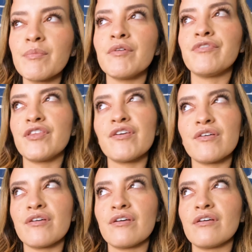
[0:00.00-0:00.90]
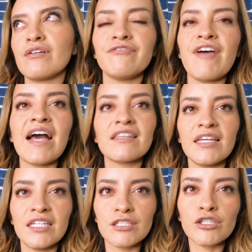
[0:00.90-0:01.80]
but for the fact
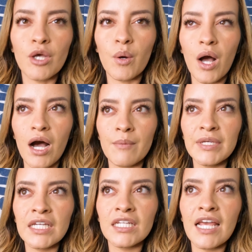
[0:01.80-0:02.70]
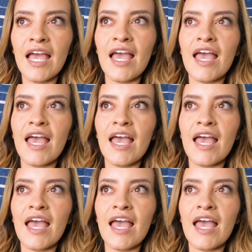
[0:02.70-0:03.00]
that it's so common